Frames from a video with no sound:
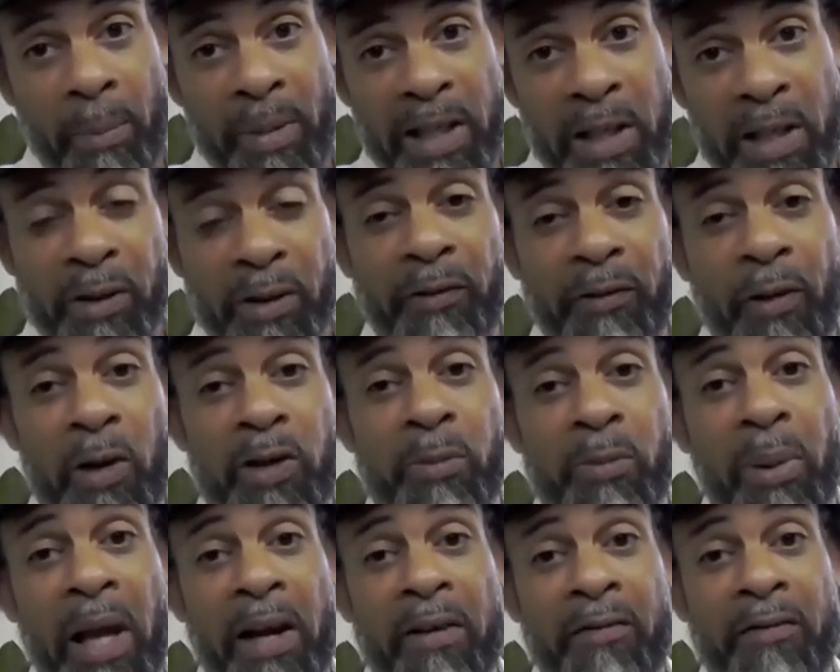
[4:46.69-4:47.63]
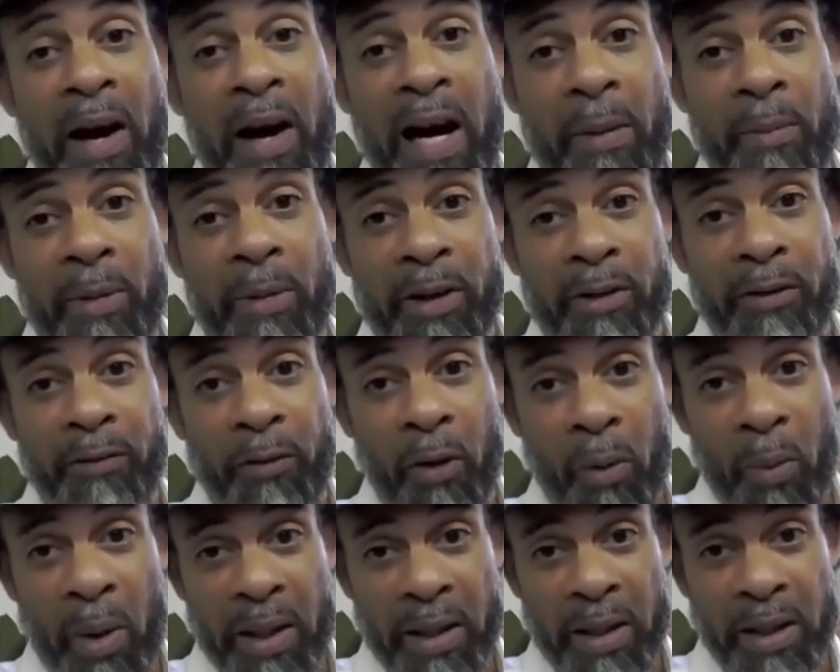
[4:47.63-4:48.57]
He was the first Black fireman in Fort
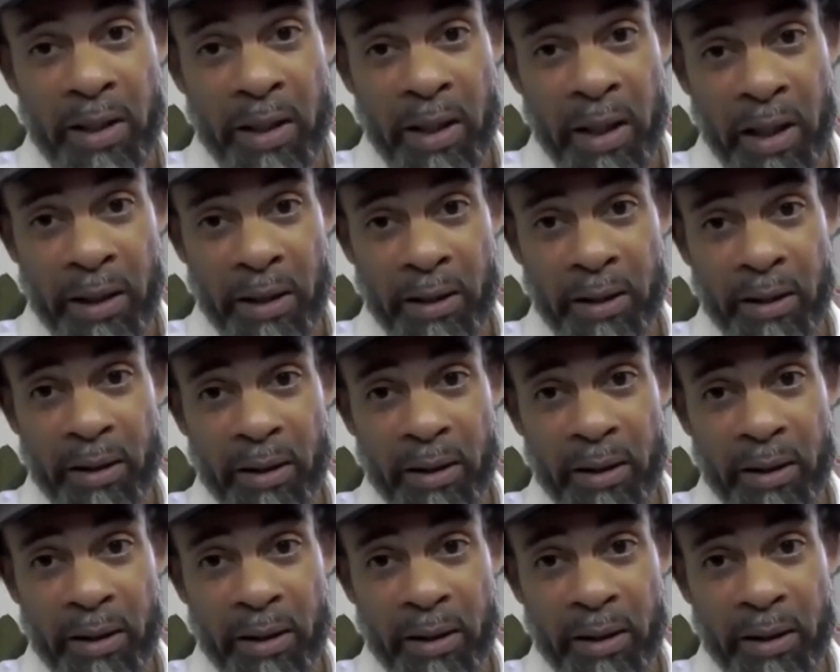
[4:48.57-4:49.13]
Wayne, Indiana.